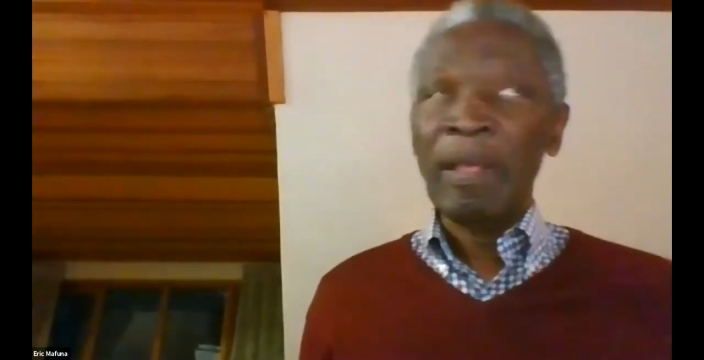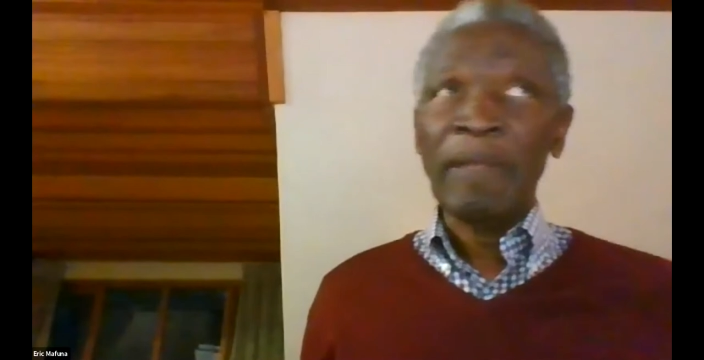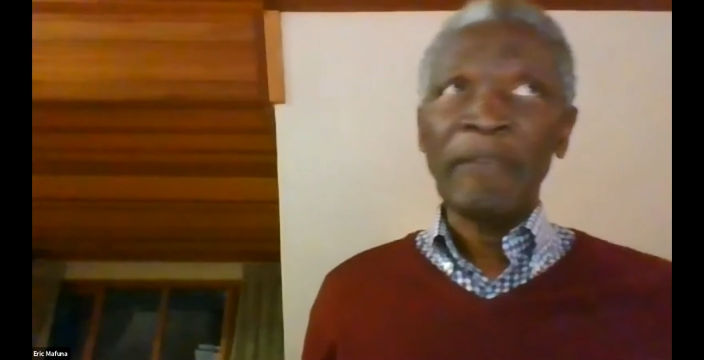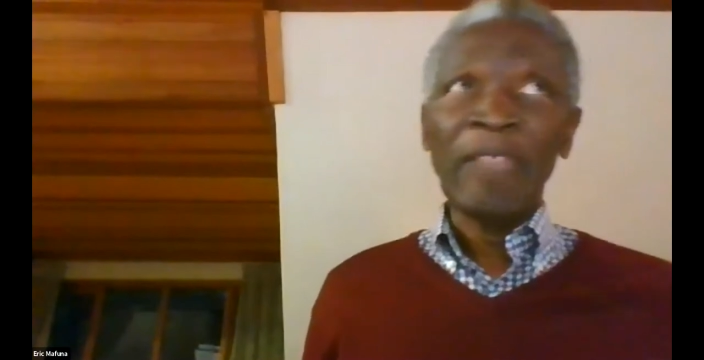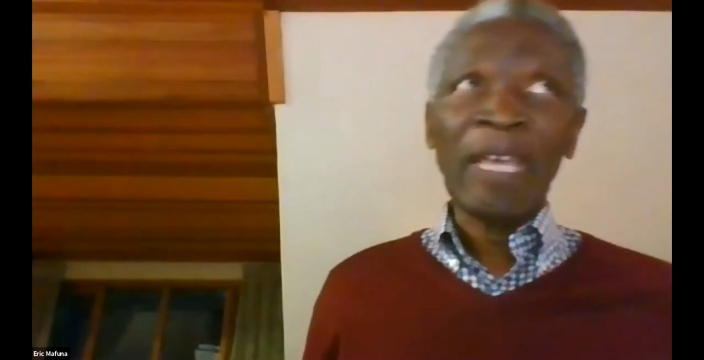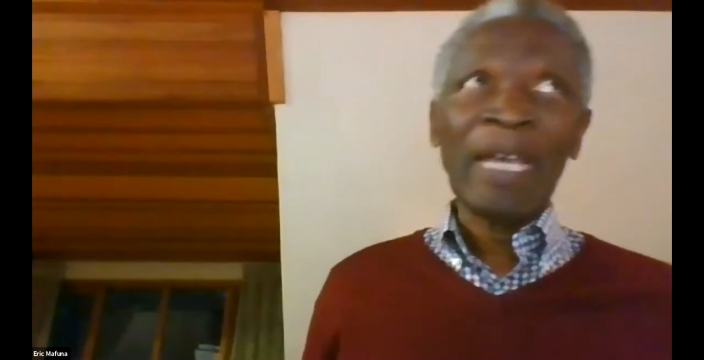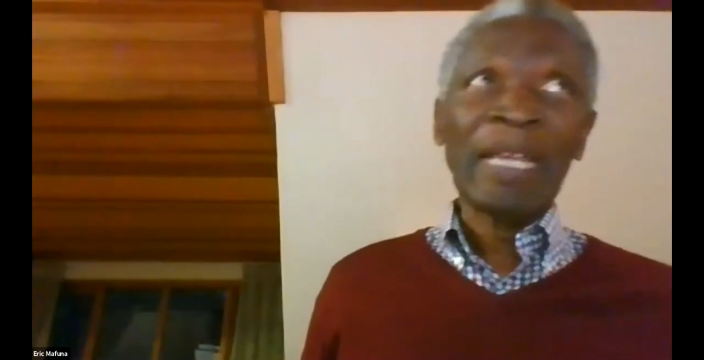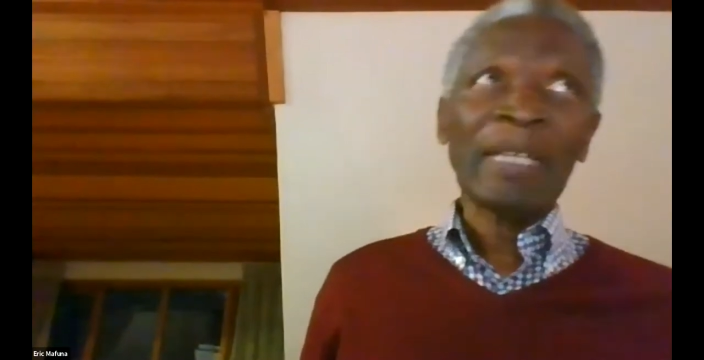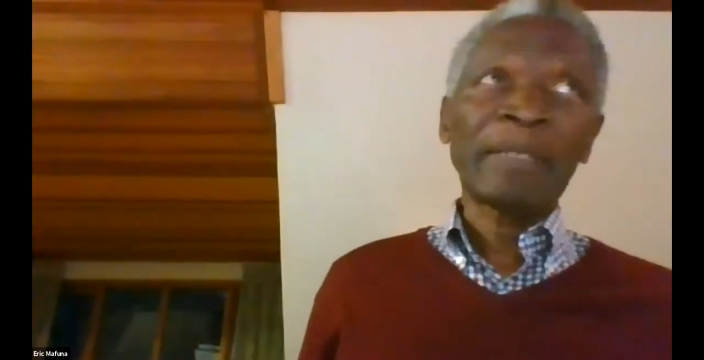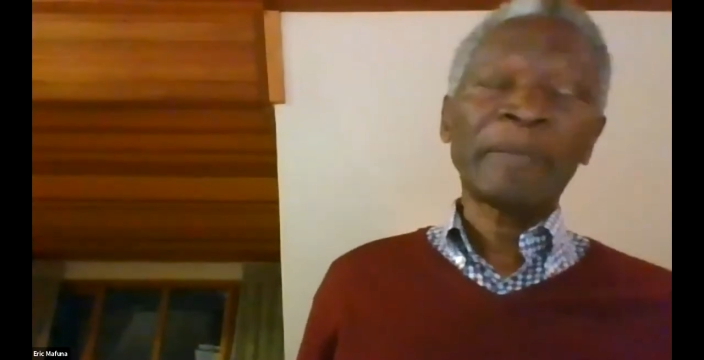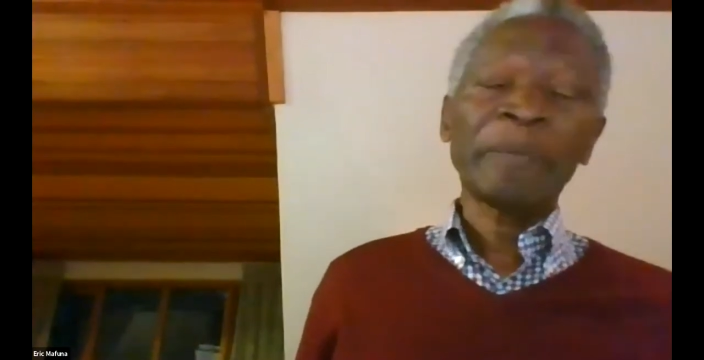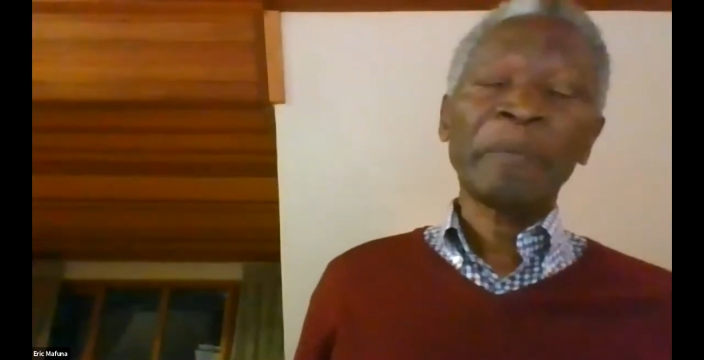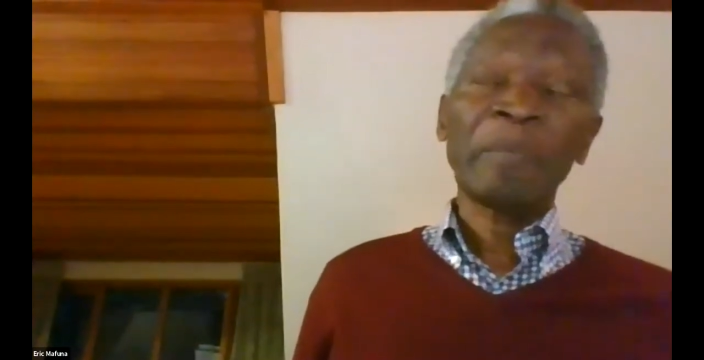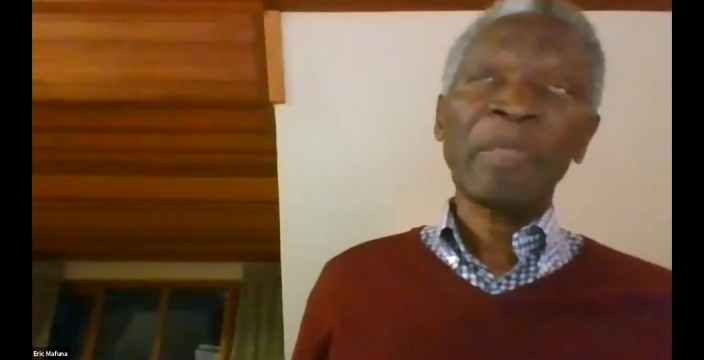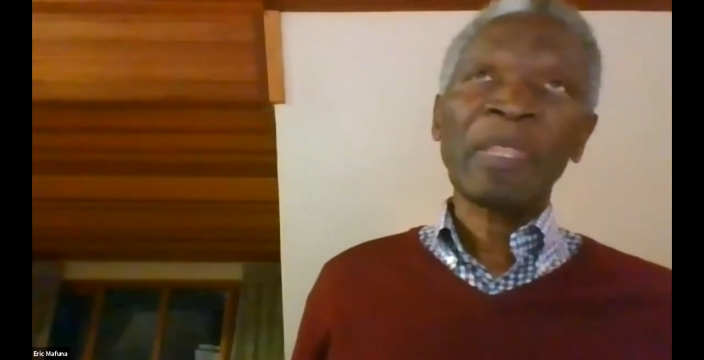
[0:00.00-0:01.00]
that
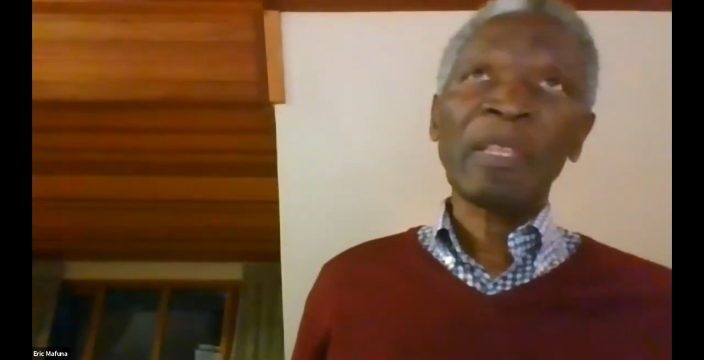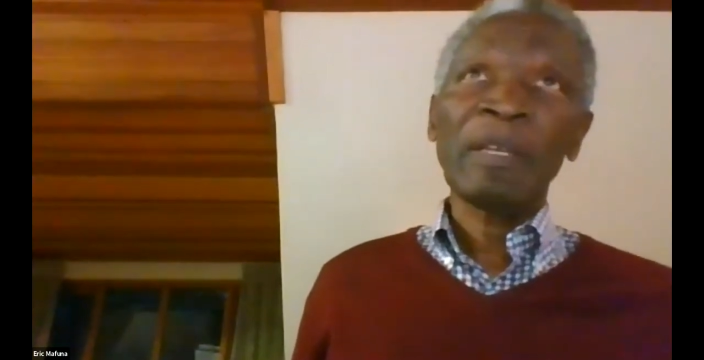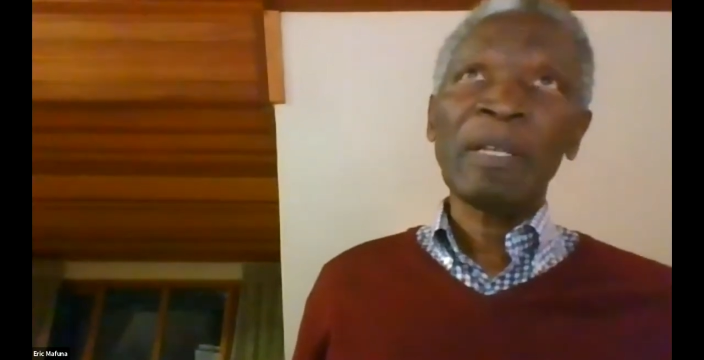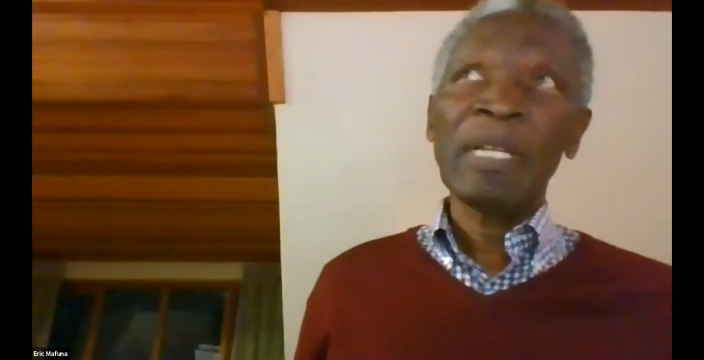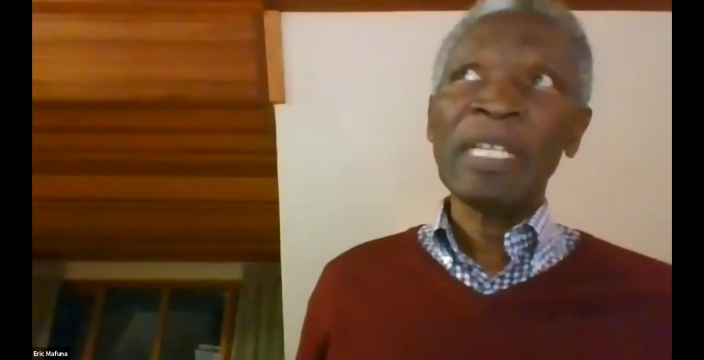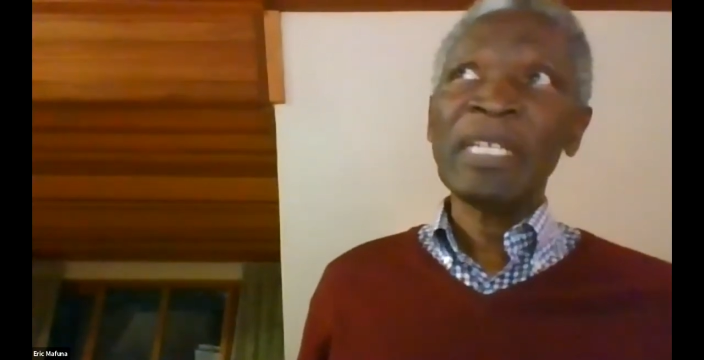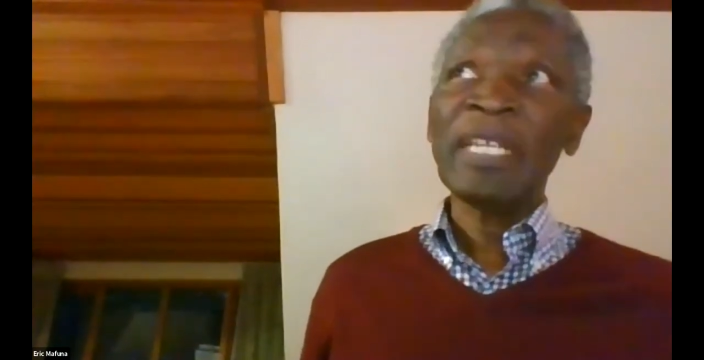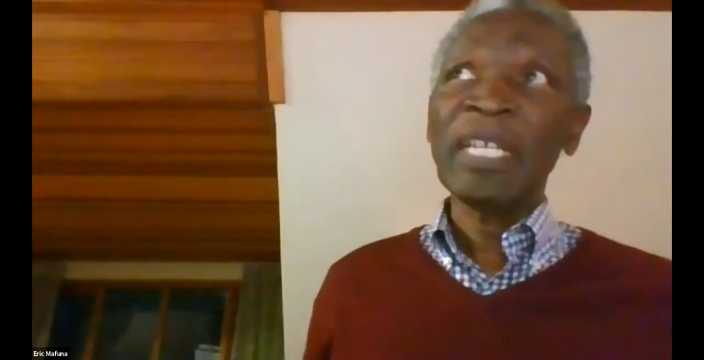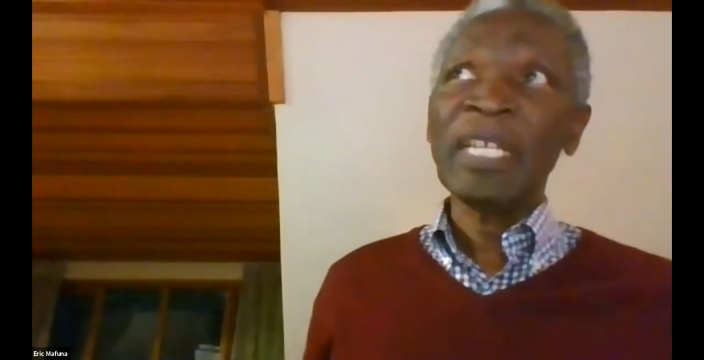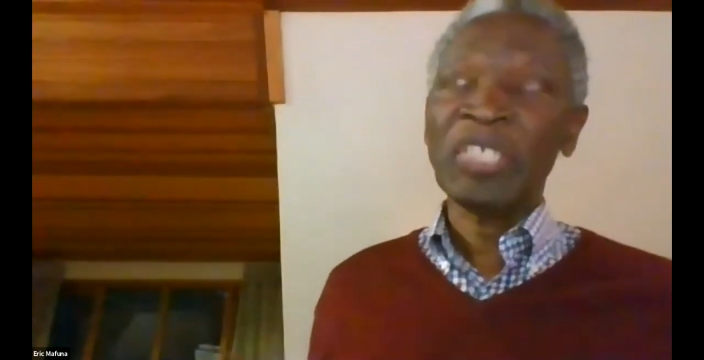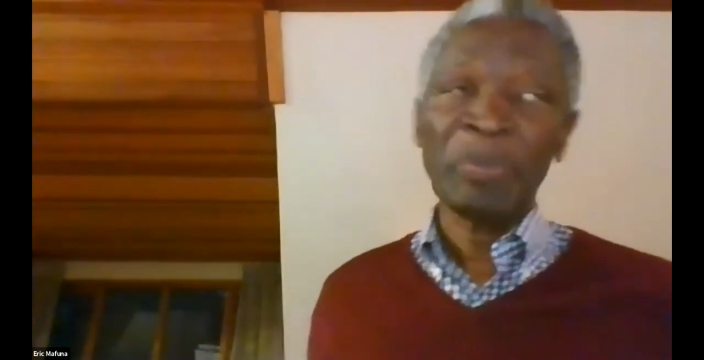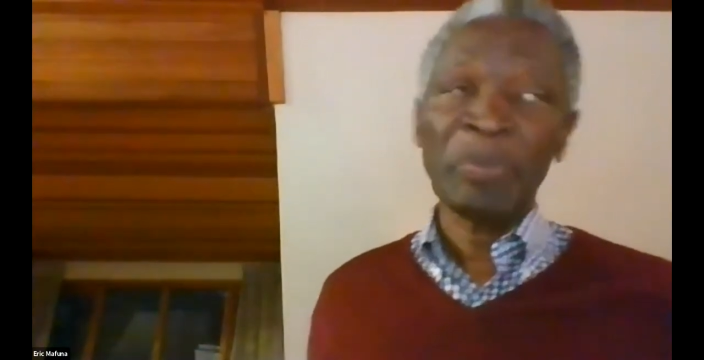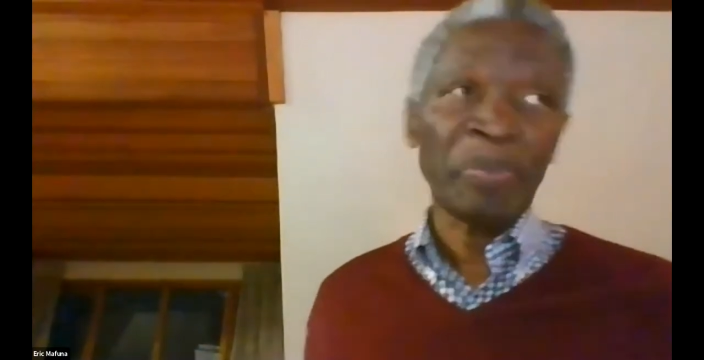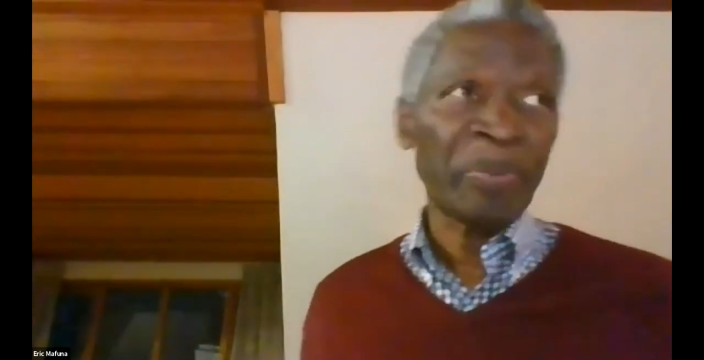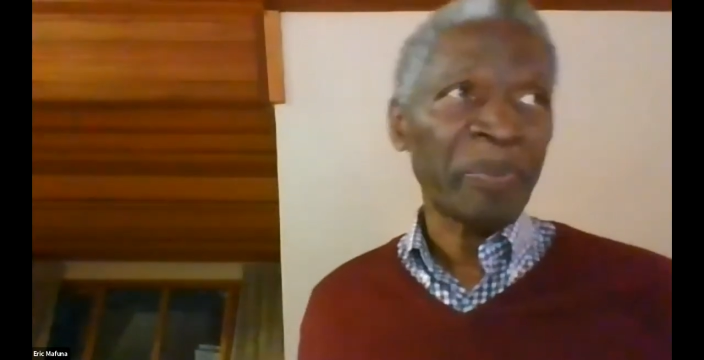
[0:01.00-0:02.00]

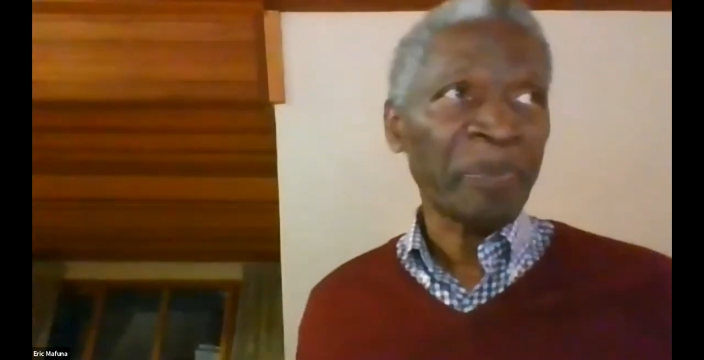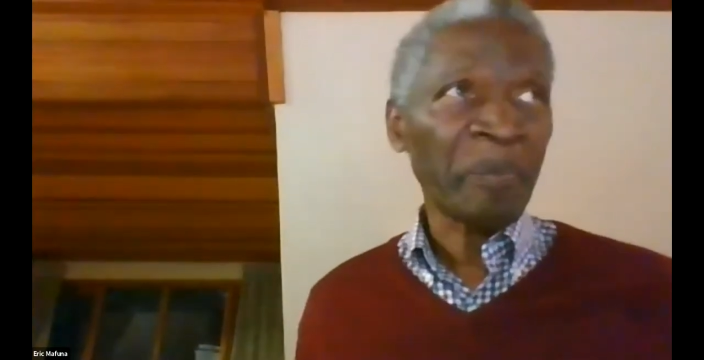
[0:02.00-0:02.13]
leadership,